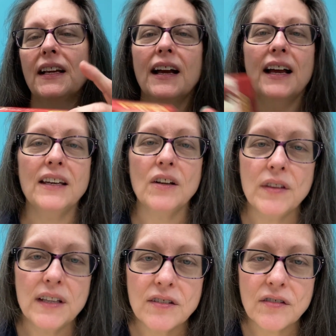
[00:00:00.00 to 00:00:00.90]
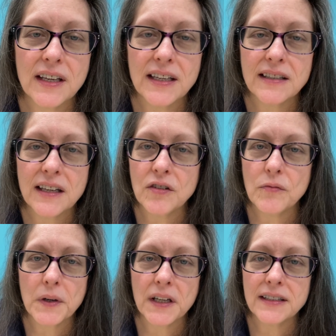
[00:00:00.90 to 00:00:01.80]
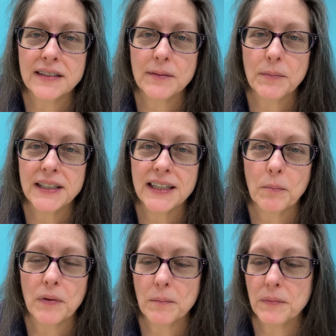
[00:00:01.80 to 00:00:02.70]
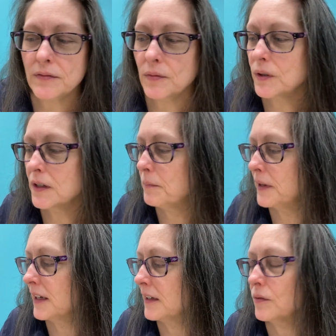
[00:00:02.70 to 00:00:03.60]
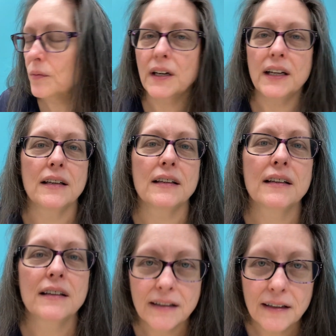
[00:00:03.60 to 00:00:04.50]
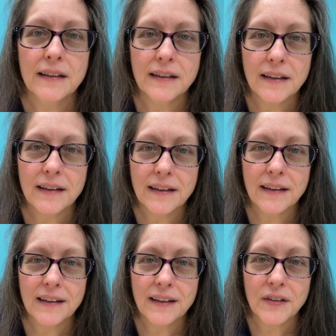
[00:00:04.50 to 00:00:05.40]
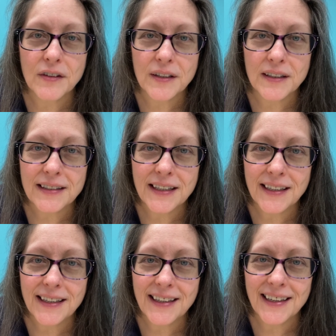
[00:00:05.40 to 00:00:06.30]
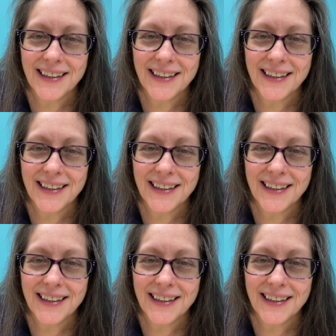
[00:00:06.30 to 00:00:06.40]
I know these are things that you've probably seen me tap on before, but guess what? You're going to see it again.